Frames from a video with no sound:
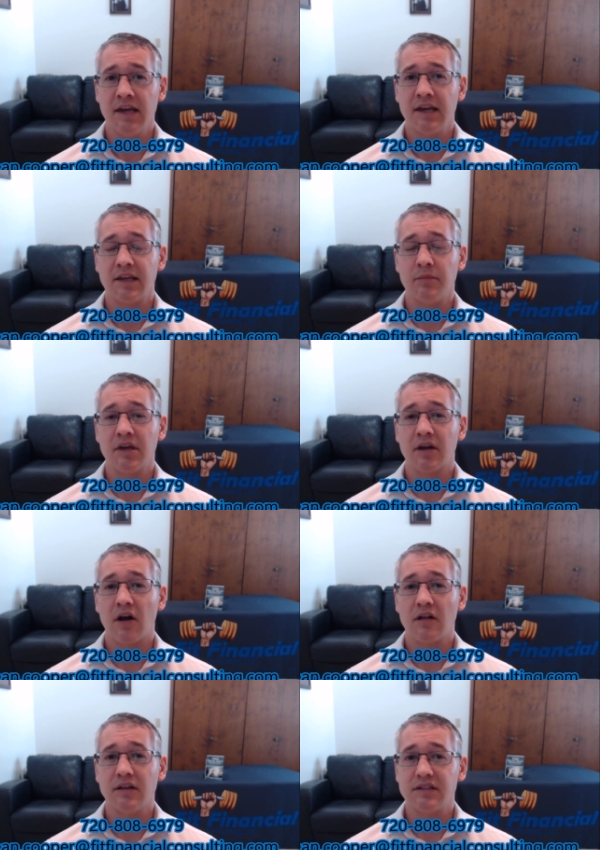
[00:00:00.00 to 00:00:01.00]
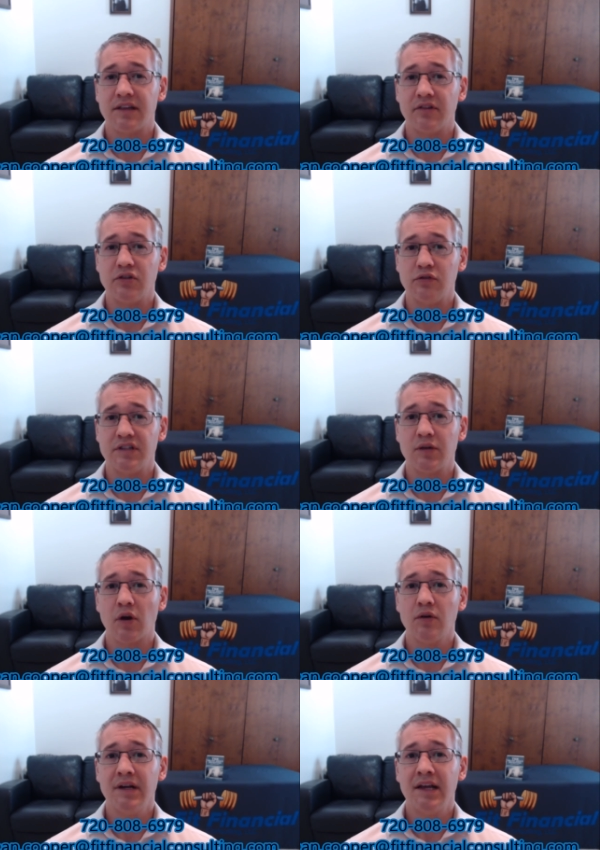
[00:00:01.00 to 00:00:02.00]
give me a call at
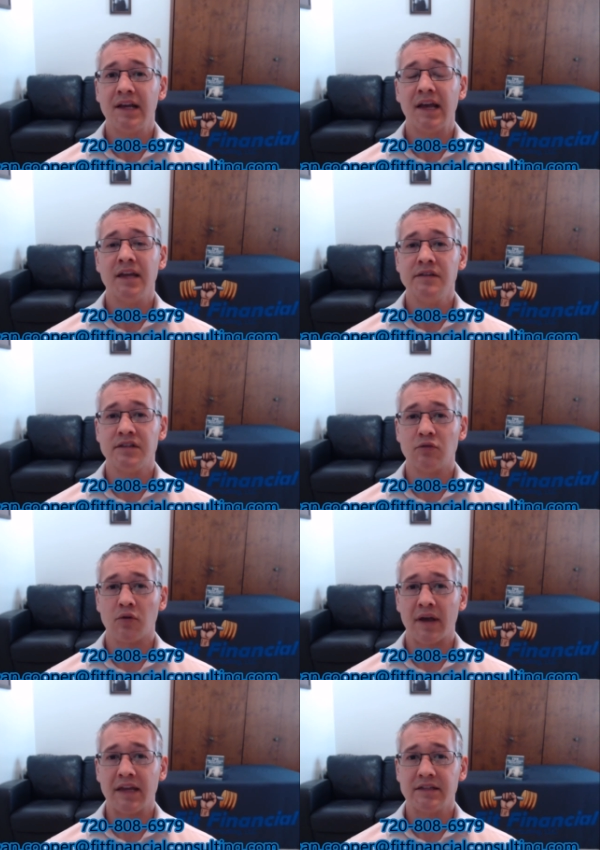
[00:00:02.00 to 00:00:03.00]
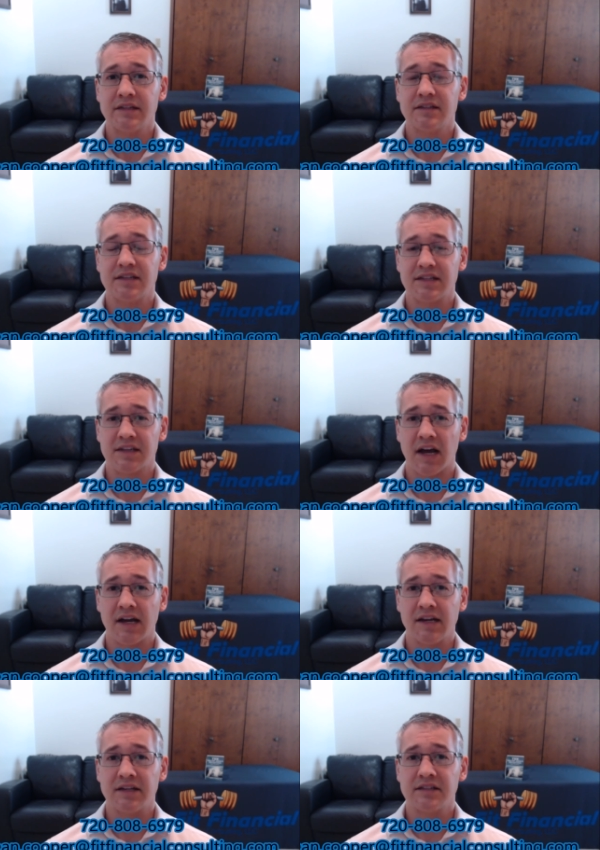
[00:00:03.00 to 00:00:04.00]

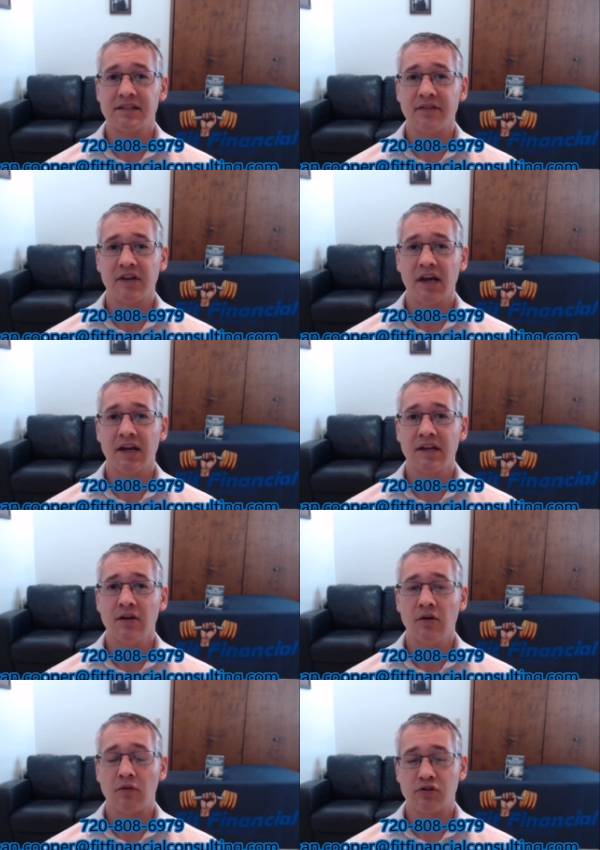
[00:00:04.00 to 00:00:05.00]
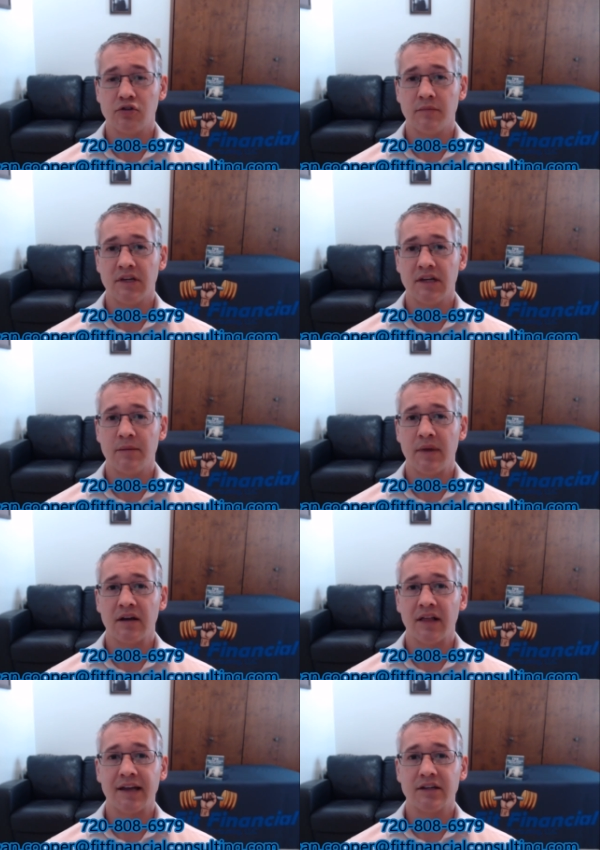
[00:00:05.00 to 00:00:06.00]
720-808-6979 or shoot me an email
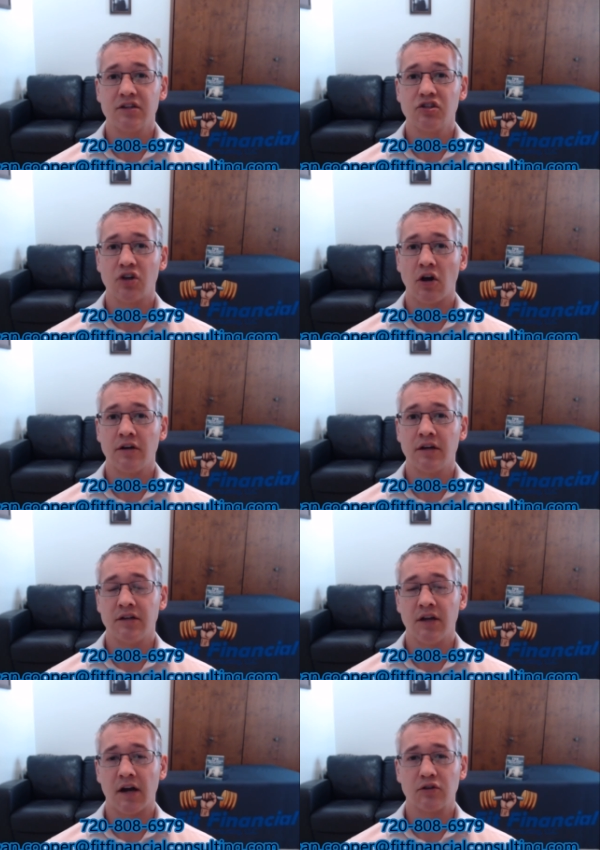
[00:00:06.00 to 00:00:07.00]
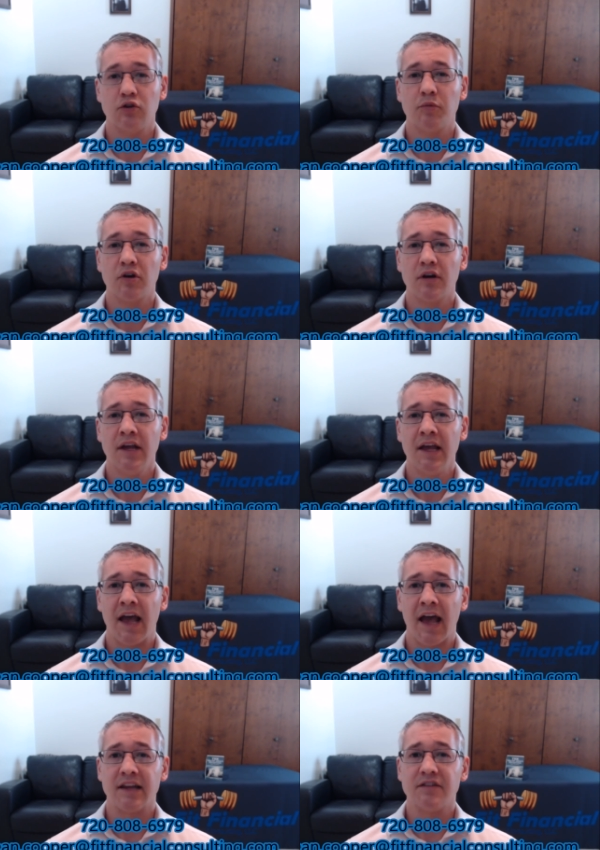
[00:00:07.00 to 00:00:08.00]
at
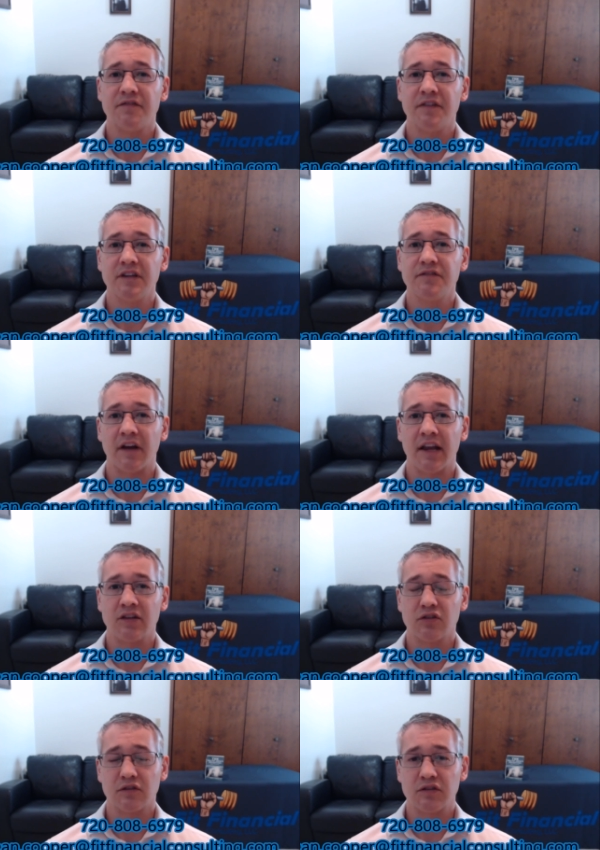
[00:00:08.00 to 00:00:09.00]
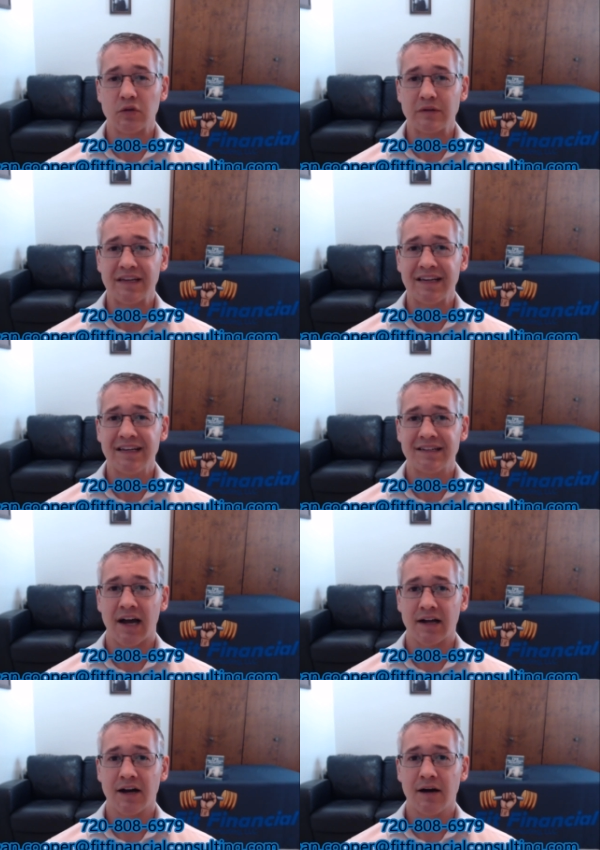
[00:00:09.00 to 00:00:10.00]

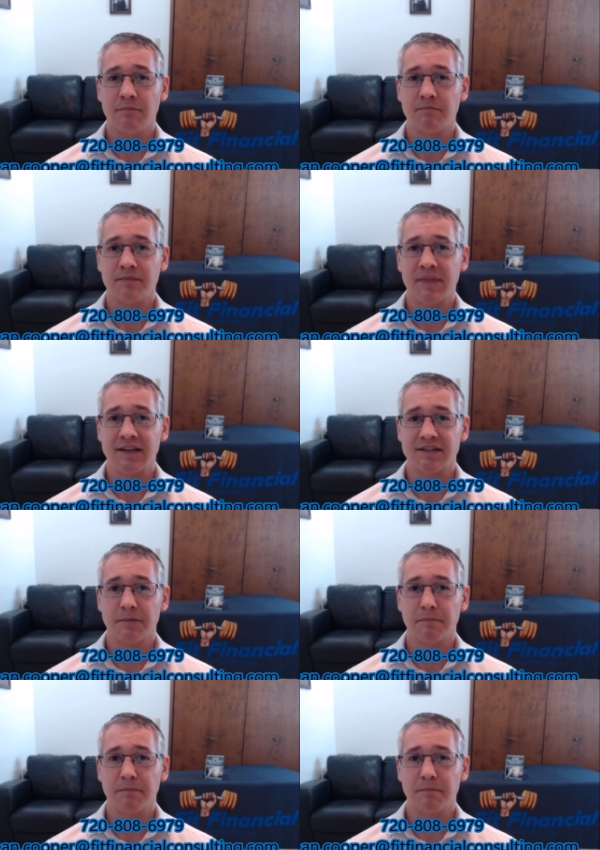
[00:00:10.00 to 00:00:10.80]
sean.cooper@fitfinancialconsulting.com. Thanks.